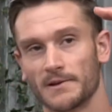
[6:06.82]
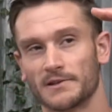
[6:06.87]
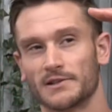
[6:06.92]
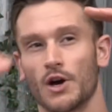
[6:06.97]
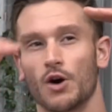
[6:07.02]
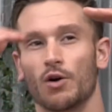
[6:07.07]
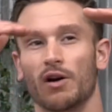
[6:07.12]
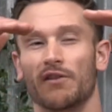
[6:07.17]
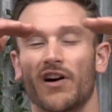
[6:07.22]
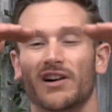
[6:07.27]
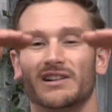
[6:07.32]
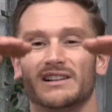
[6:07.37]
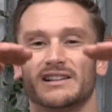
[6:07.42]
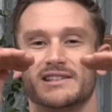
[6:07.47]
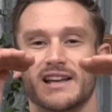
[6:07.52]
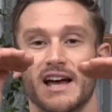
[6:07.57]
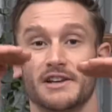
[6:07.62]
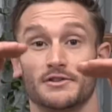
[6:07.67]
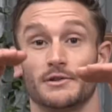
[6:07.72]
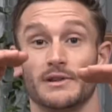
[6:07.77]
So if our
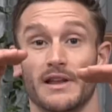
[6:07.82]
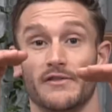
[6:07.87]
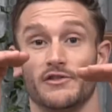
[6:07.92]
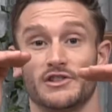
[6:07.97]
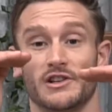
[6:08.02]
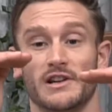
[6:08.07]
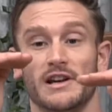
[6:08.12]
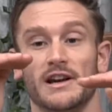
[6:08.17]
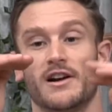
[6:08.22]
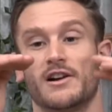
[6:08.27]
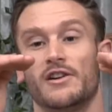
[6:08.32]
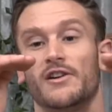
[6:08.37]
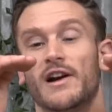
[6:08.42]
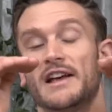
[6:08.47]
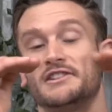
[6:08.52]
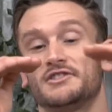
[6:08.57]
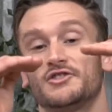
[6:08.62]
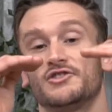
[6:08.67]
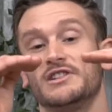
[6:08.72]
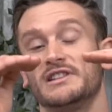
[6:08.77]
testosterone levels are here and our
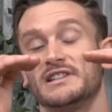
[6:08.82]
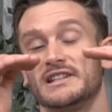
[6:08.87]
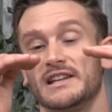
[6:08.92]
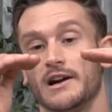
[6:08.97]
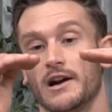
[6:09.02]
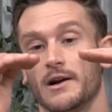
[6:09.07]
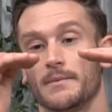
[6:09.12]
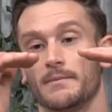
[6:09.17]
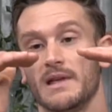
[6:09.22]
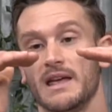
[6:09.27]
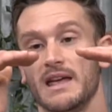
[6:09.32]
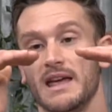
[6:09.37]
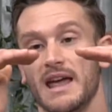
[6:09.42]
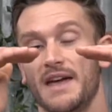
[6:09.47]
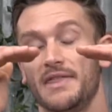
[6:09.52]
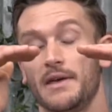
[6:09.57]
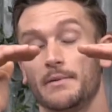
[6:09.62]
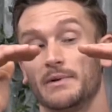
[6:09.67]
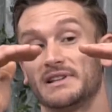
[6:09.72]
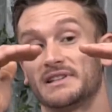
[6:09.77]
estrogen's here,
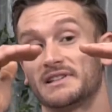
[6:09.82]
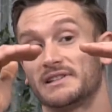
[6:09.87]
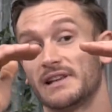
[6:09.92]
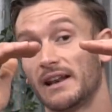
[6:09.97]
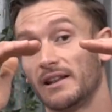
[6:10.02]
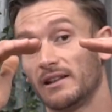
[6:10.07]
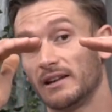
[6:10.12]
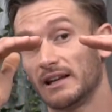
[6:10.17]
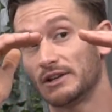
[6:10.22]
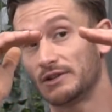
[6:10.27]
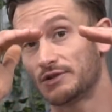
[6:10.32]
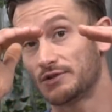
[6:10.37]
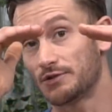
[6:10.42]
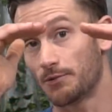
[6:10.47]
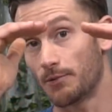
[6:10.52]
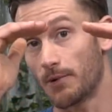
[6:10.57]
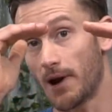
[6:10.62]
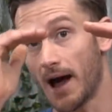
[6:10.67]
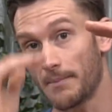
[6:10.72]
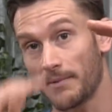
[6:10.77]
and then we suddenly
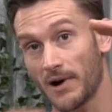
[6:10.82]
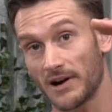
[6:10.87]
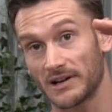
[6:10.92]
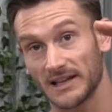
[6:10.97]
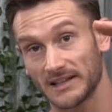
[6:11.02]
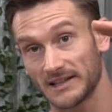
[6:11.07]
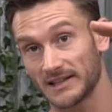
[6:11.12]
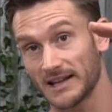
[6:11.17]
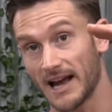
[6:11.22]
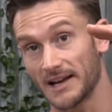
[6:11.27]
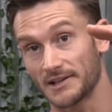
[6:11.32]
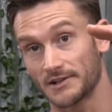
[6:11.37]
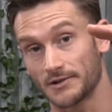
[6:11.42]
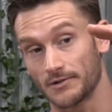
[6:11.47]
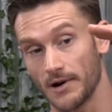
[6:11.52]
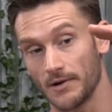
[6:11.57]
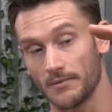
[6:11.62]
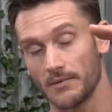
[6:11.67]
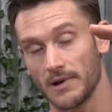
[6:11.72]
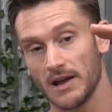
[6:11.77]
drop our
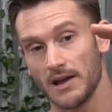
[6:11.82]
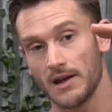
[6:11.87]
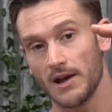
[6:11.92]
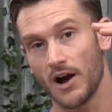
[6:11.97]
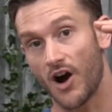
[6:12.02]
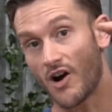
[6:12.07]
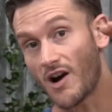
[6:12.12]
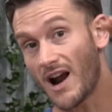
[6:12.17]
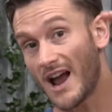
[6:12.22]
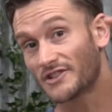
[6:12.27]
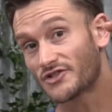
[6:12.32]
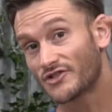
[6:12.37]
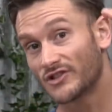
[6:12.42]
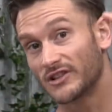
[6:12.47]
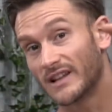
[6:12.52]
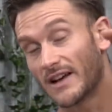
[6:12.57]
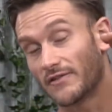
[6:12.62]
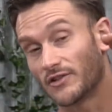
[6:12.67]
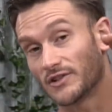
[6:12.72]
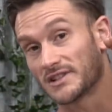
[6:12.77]
testosterone, our
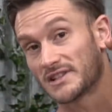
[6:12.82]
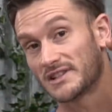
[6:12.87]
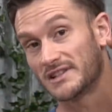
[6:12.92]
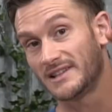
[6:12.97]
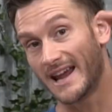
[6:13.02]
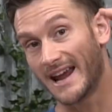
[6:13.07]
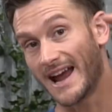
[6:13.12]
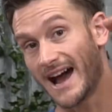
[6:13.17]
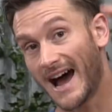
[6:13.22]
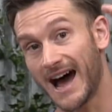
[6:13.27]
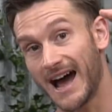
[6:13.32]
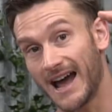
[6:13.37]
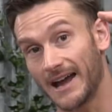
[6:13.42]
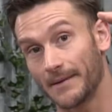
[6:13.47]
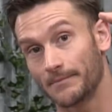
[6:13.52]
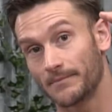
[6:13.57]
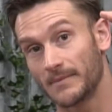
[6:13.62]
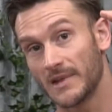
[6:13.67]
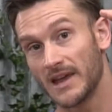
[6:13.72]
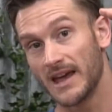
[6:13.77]
estrogen levels stay
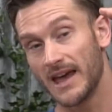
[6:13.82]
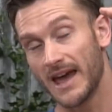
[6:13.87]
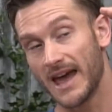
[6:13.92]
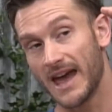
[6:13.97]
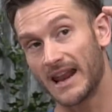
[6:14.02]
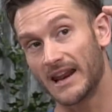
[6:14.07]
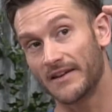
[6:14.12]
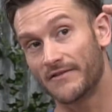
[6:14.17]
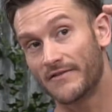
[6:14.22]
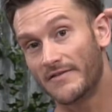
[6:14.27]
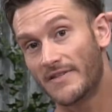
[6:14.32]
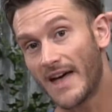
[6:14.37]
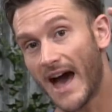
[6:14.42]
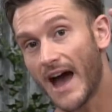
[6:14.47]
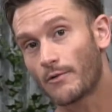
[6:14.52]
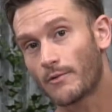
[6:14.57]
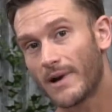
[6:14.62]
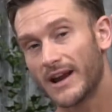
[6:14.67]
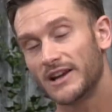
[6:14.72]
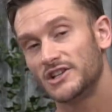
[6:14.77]
high. And if
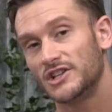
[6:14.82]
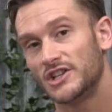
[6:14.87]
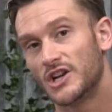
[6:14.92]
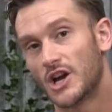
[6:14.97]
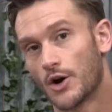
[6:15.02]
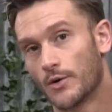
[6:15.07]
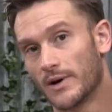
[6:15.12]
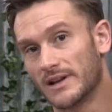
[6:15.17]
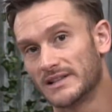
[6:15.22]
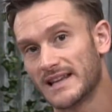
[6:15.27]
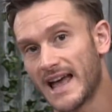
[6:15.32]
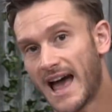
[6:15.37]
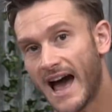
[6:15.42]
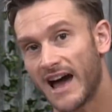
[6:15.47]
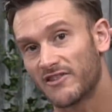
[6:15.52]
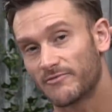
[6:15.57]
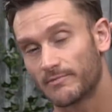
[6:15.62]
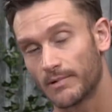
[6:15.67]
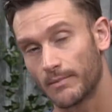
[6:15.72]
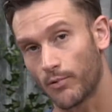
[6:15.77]
that ratio is
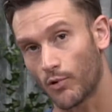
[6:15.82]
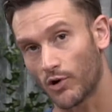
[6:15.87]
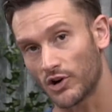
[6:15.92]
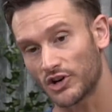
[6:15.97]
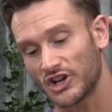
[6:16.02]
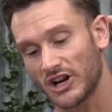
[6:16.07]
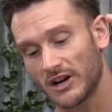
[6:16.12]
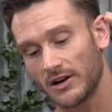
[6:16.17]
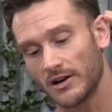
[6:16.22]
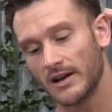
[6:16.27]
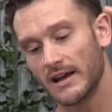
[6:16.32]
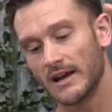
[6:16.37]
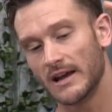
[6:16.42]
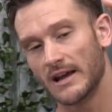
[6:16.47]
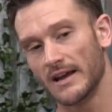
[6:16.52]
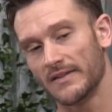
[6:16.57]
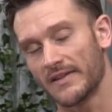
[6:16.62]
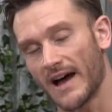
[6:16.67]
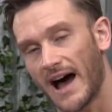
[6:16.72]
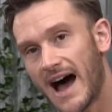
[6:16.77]
out of proportion,
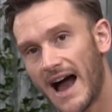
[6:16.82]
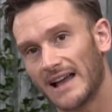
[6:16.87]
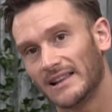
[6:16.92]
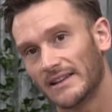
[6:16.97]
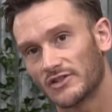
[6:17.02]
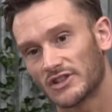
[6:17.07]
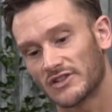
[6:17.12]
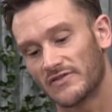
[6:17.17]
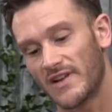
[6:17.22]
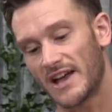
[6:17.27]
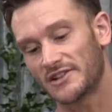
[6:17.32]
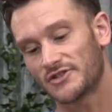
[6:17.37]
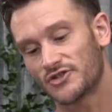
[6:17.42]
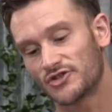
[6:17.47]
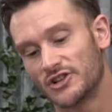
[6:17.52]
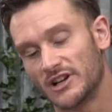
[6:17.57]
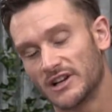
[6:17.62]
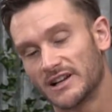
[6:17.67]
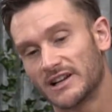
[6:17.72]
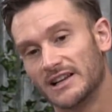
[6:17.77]
the high levels of
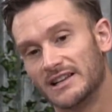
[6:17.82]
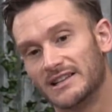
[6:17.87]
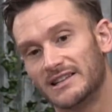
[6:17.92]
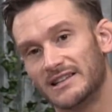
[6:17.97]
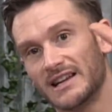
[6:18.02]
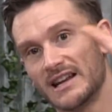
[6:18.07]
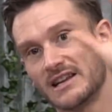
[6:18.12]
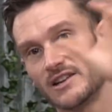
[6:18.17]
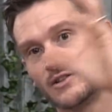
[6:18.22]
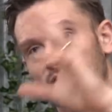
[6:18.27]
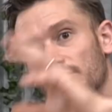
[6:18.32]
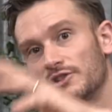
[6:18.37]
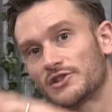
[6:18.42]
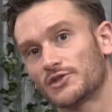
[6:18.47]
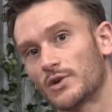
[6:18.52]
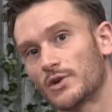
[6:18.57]
estrogen continue to